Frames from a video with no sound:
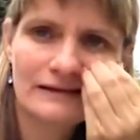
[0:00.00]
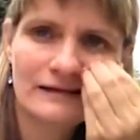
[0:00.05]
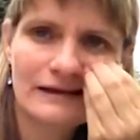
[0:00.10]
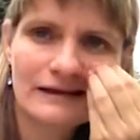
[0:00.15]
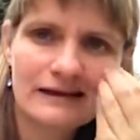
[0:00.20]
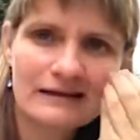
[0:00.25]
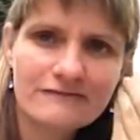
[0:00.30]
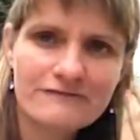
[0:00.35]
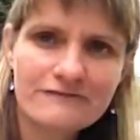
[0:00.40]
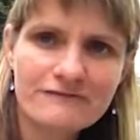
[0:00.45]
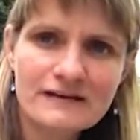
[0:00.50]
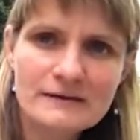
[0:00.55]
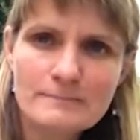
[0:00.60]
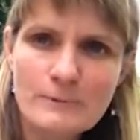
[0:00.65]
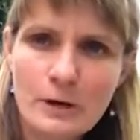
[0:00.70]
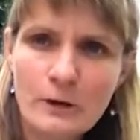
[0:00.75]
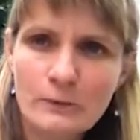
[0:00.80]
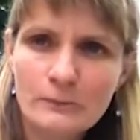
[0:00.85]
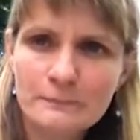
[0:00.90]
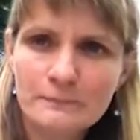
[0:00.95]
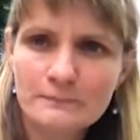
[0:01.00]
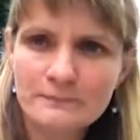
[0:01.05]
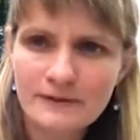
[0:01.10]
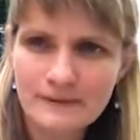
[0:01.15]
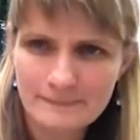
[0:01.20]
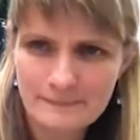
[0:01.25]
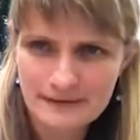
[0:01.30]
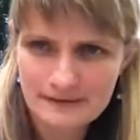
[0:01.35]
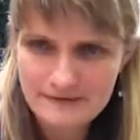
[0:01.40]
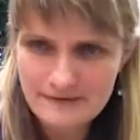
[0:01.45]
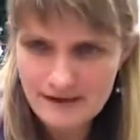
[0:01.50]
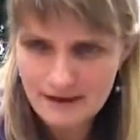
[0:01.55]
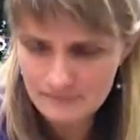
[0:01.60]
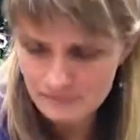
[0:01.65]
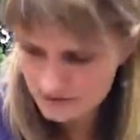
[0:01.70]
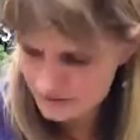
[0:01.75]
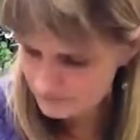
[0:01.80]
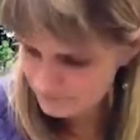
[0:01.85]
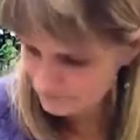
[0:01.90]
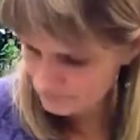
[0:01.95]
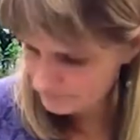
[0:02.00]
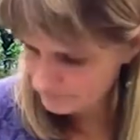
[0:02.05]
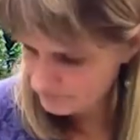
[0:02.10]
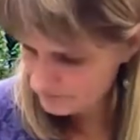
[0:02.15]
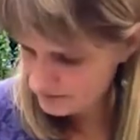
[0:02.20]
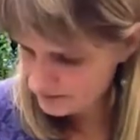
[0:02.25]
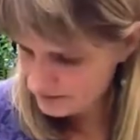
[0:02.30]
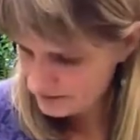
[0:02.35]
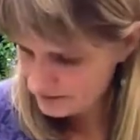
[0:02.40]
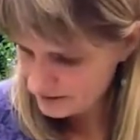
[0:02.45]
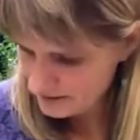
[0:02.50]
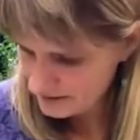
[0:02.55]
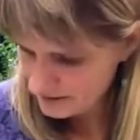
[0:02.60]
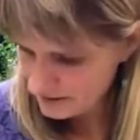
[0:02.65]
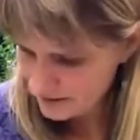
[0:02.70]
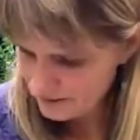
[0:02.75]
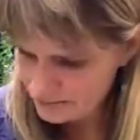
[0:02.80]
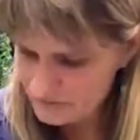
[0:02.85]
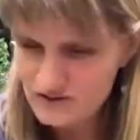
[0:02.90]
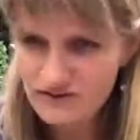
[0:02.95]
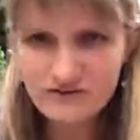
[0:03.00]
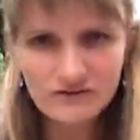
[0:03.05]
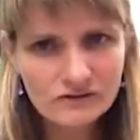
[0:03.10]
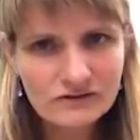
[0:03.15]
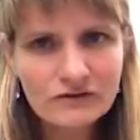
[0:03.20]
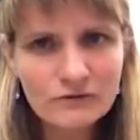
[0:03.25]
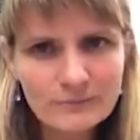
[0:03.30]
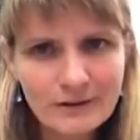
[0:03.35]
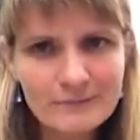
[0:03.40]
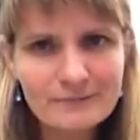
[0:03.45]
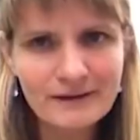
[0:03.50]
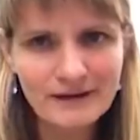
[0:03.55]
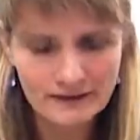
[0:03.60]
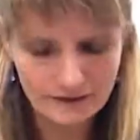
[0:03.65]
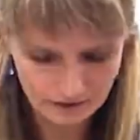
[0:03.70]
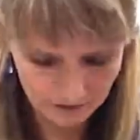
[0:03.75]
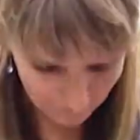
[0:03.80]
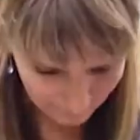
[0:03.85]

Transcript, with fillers: Out of Fimo, I made that one. Um, so they're a little bit bigger.